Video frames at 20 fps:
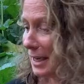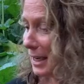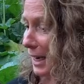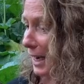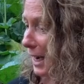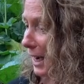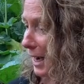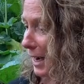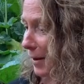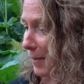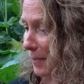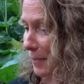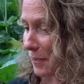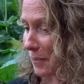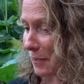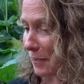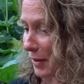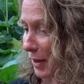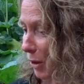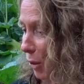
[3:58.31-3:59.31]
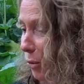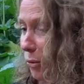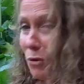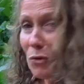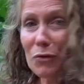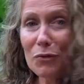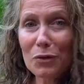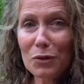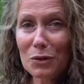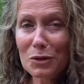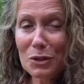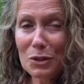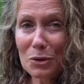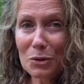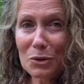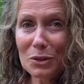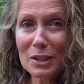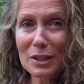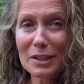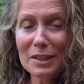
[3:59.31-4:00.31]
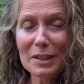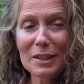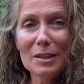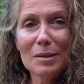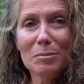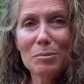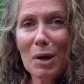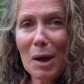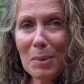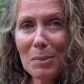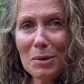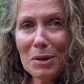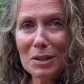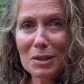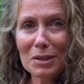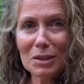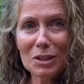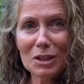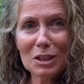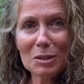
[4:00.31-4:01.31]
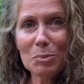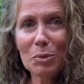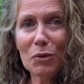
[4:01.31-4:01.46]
all the food sources. Pumpkin just